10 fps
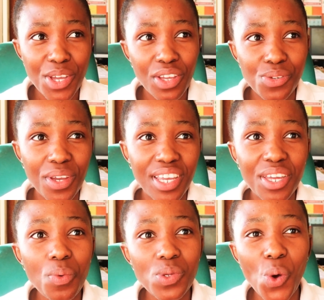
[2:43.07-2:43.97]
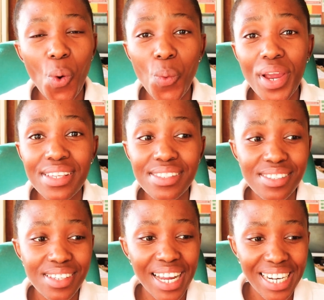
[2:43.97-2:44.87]
So it was
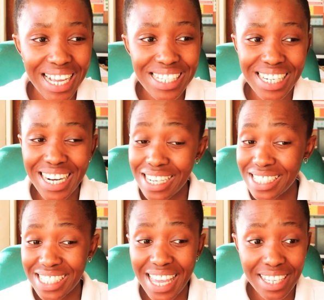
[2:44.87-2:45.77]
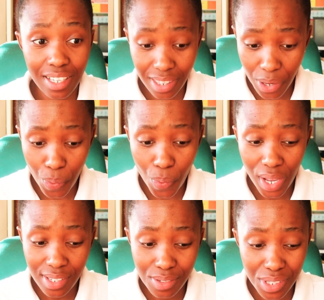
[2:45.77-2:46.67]
always rush. There
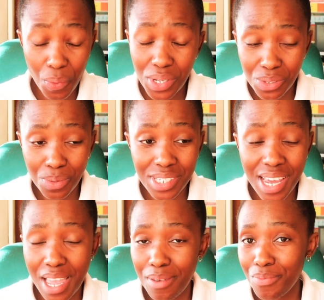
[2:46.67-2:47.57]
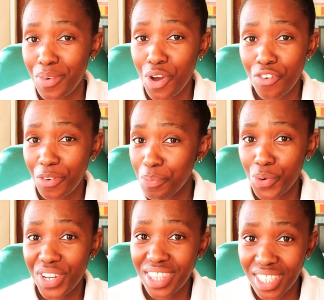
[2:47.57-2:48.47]
was no time for
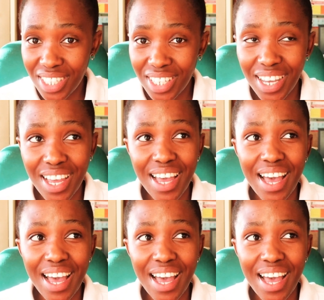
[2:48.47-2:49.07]
breathing.